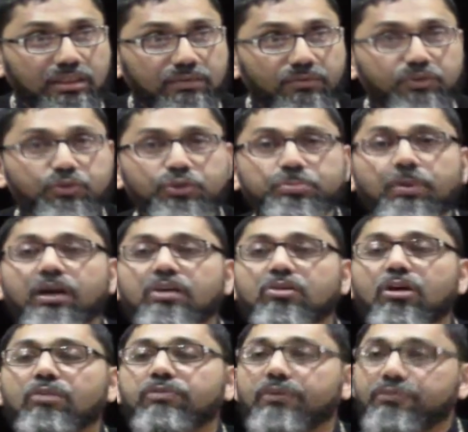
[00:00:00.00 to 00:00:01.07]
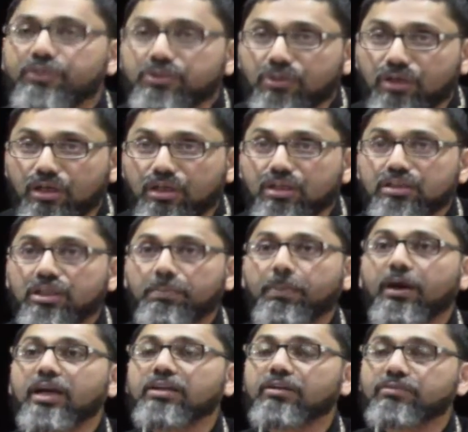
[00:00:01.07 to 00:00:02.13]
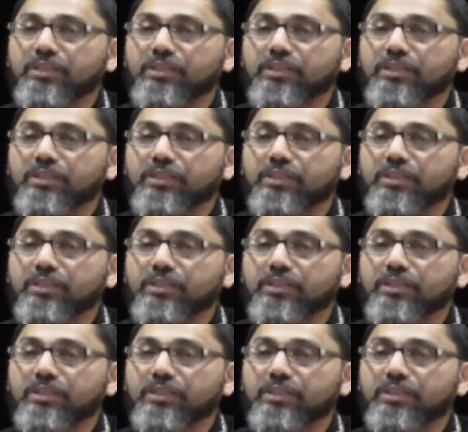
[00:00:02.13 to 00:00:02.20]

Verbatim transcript: which was part of a fitrah, the part of